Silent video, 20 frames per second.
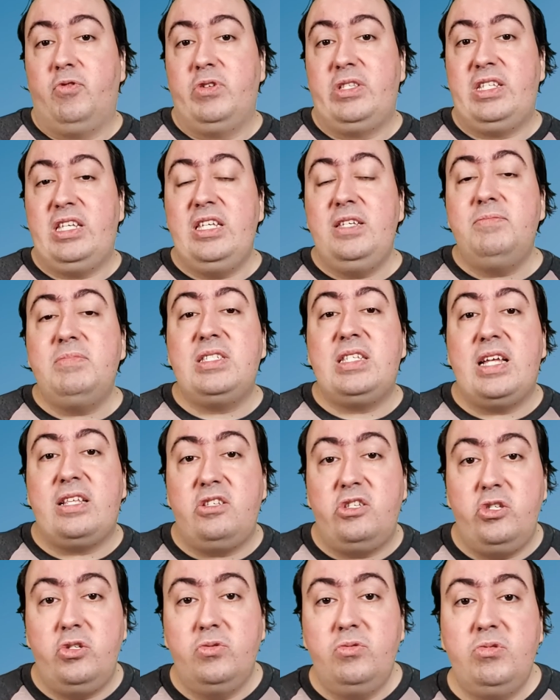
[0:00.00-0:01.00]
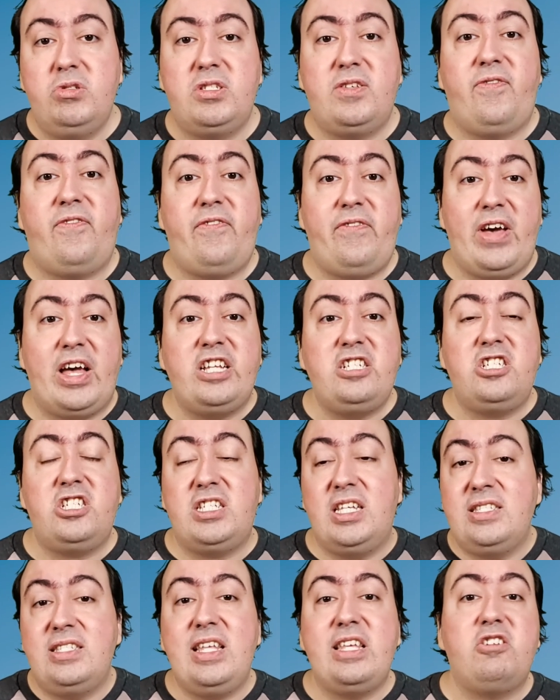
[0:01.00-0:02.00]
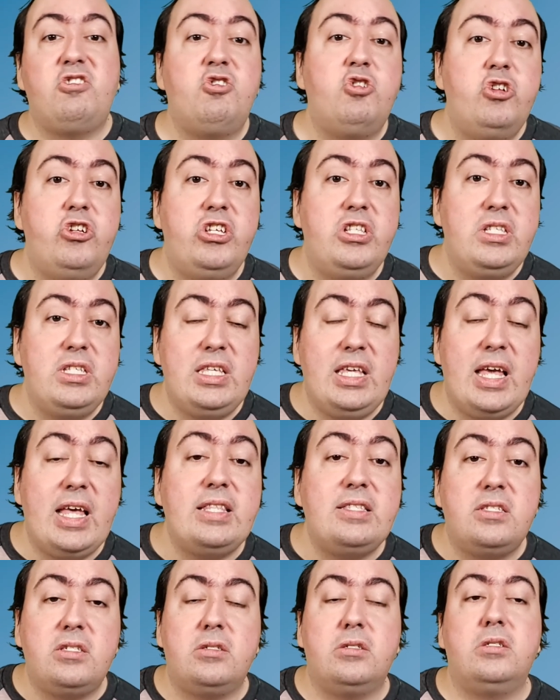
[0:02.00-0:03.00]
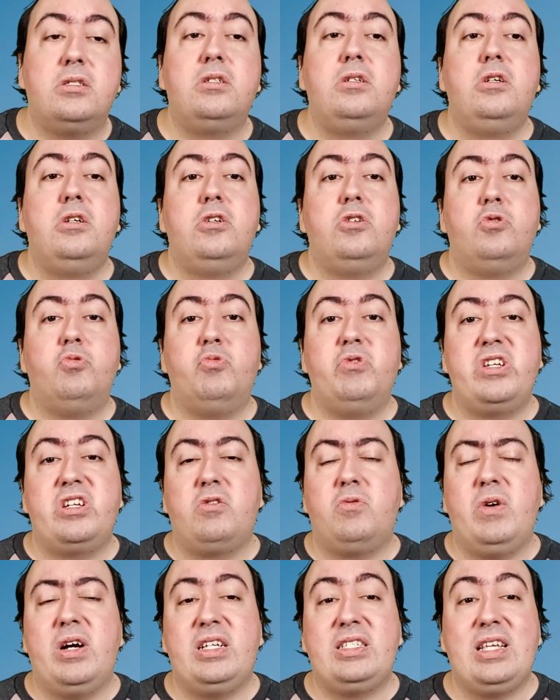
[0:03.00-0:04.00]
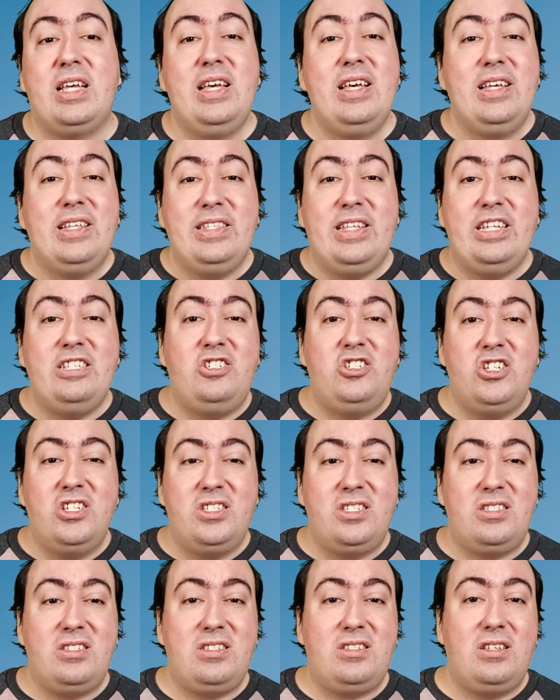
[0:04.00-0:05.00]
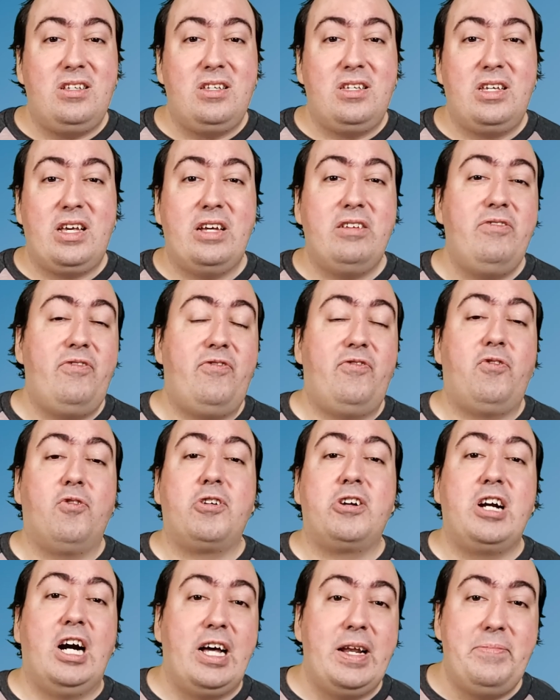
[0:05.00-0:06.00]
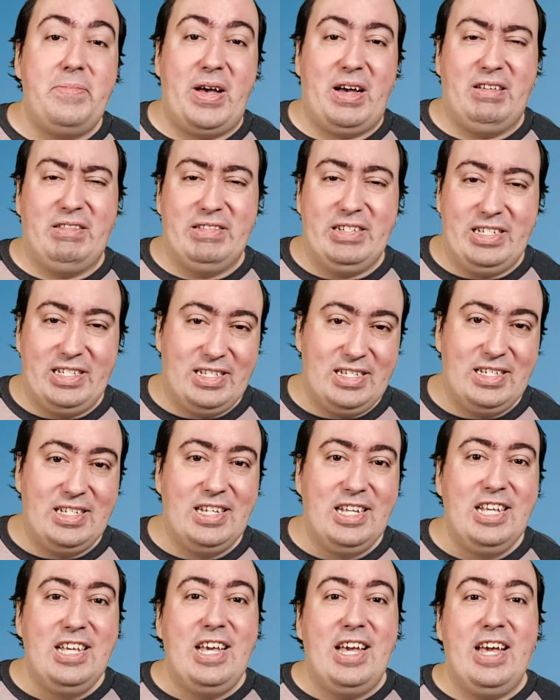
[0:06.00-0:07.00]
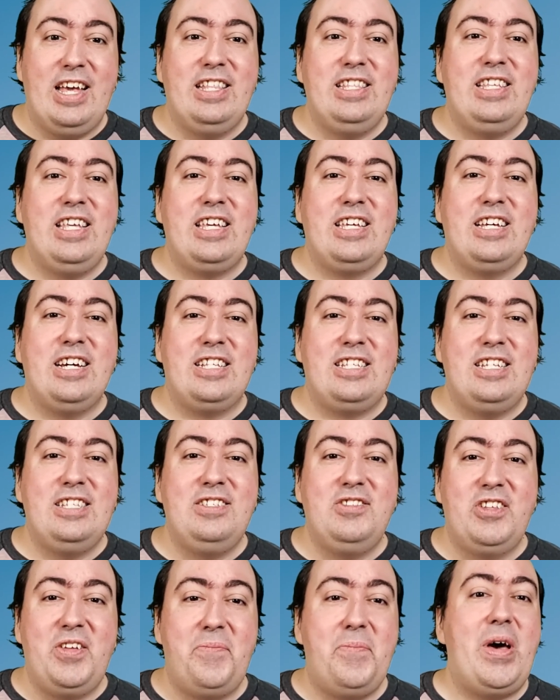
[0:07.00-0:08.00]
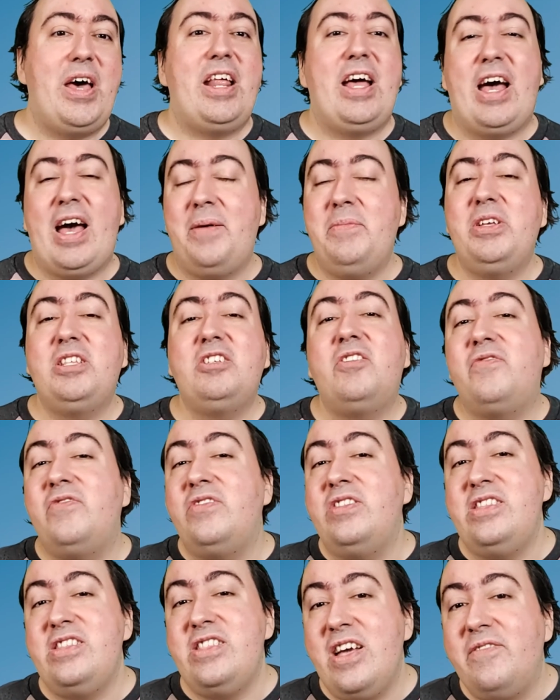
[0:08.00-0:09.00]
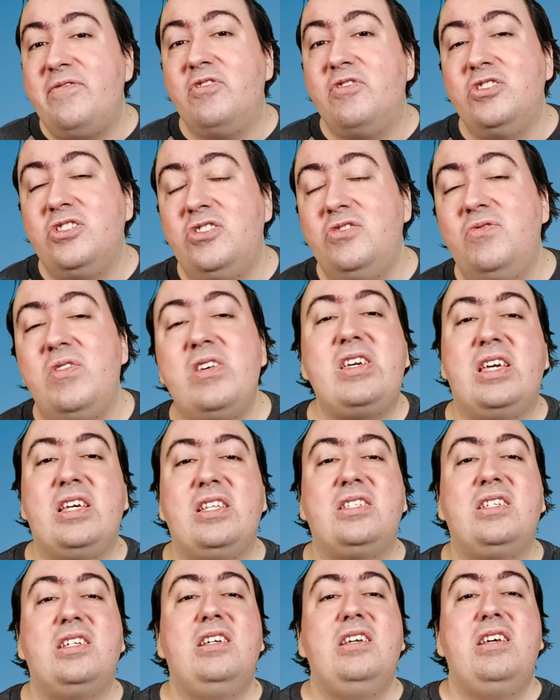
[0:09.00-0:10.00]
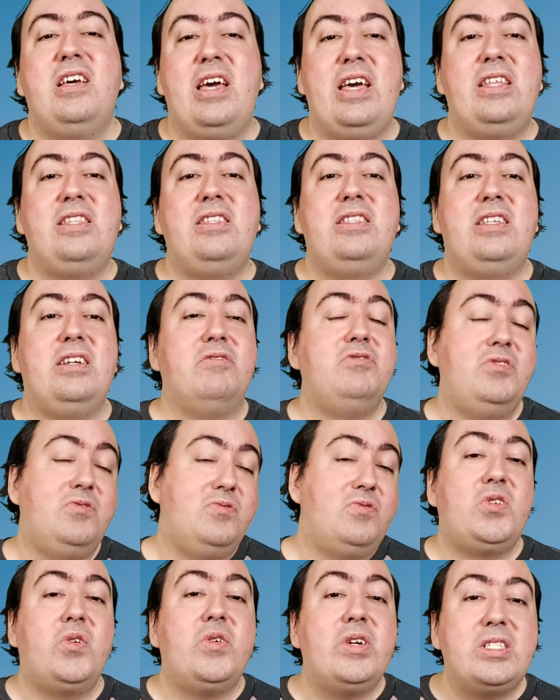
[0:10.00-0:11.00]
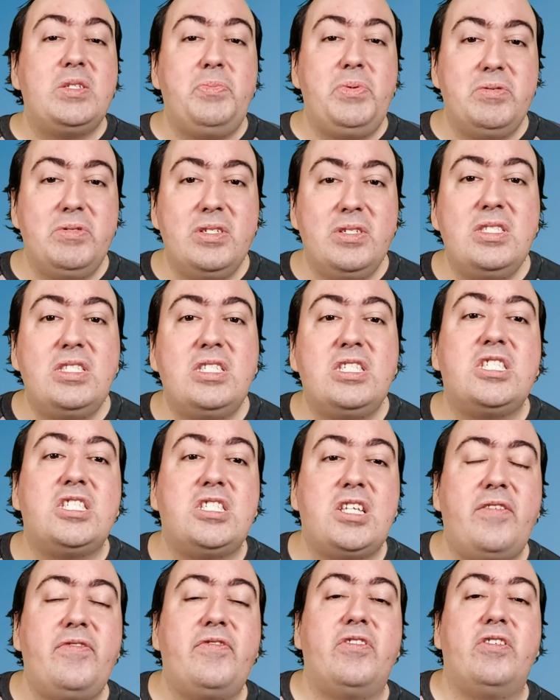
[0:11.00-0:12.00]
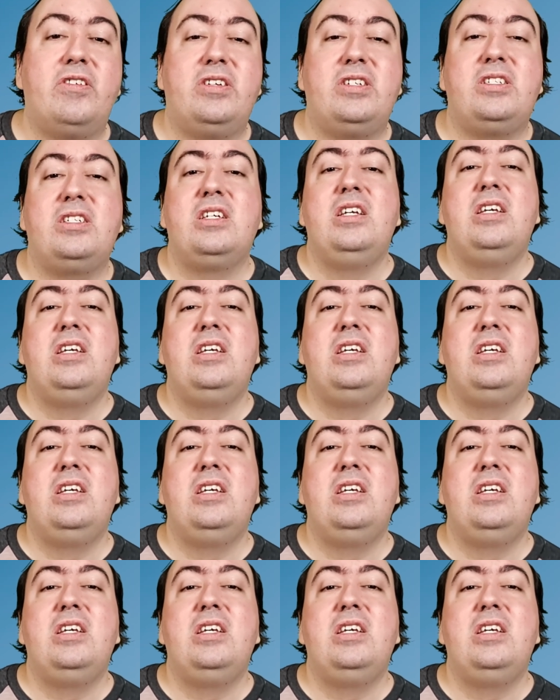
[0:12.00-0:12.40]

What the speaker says: teams that used Fetch, since they couldn't cancel requests, they just kind of forgot about it, and they got into the bad habit of never doing it, and their user experience suffered.